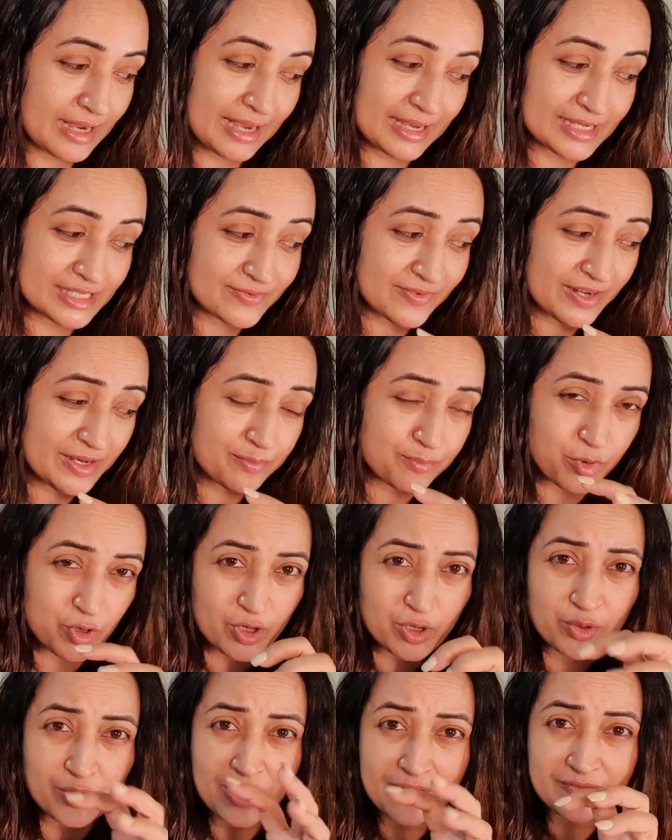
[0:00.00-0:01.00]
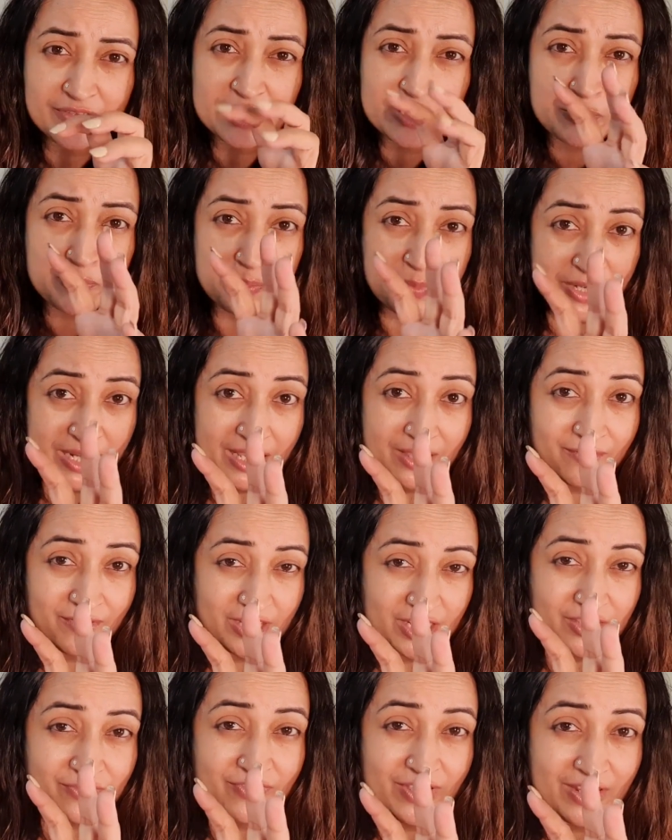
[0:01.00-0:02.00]
It's very important to have the spray,
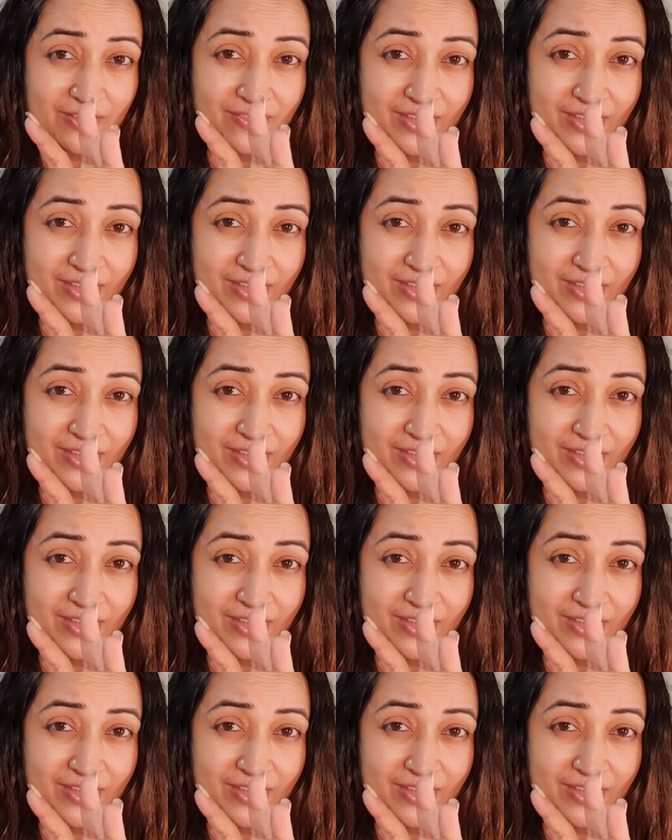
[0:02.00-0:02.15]
which is very,